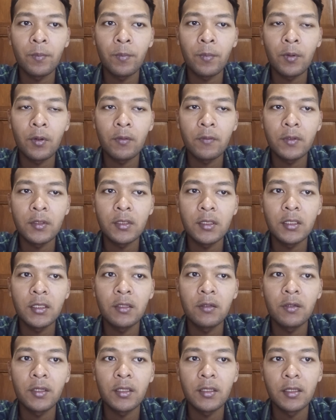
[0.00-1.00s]
poverty
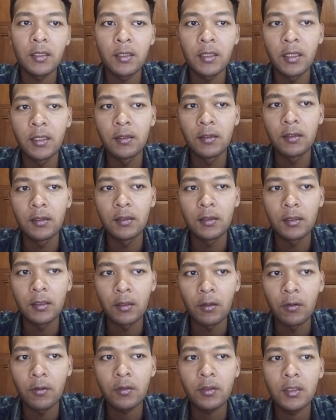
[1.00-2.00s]
rather than
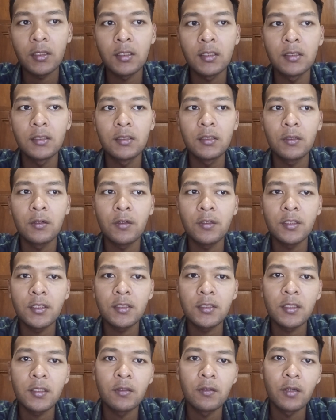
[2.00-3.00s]
through a
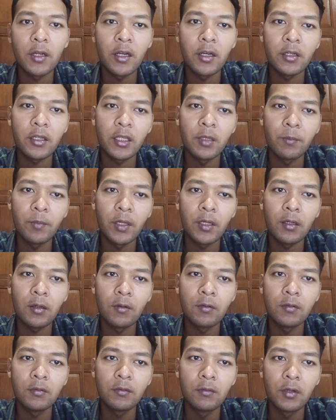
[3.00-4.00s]
consistent direct impact
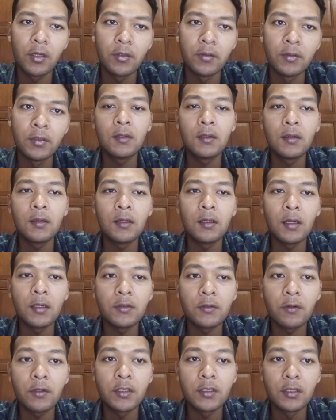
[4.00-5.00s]
on growth.
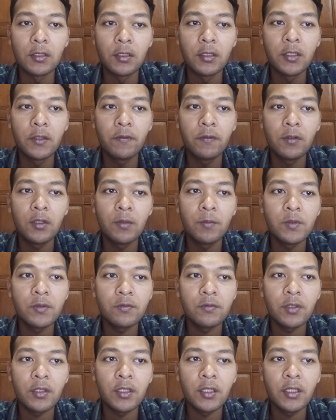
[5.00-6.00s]
As a result, development
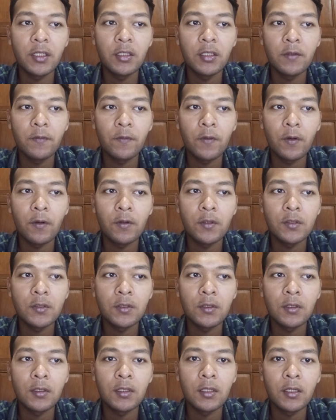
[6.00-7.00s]
strategies that focus
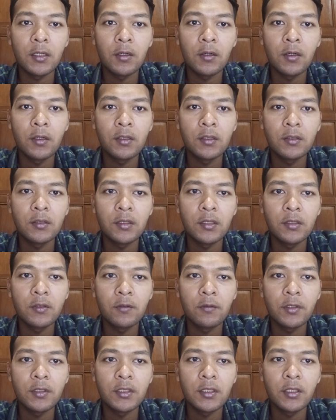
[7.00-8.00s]
solely on
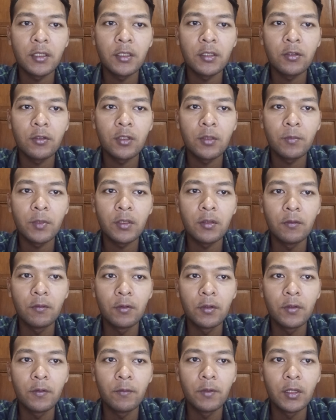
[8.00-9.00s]
increasing economic
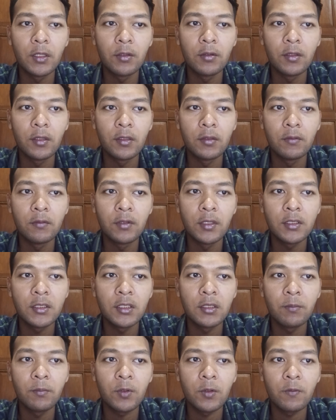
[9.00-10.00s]
growth without
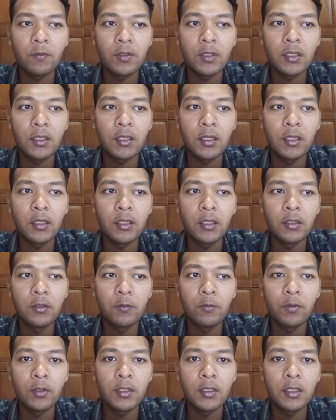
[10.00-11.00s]
addressing poverty and
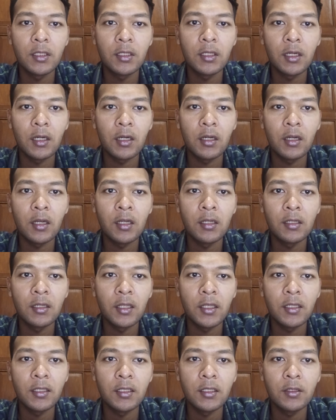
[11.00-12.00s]
inequality are
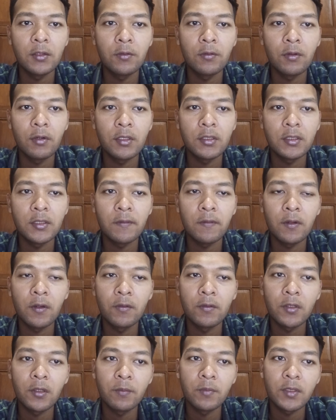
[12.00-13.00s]
unlikely to achieve
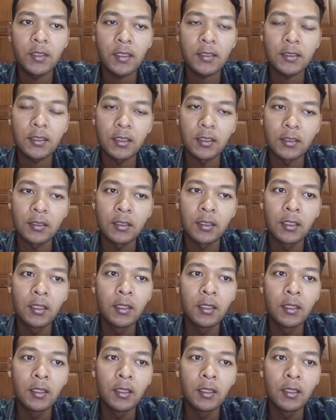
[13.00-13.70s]
long-term success.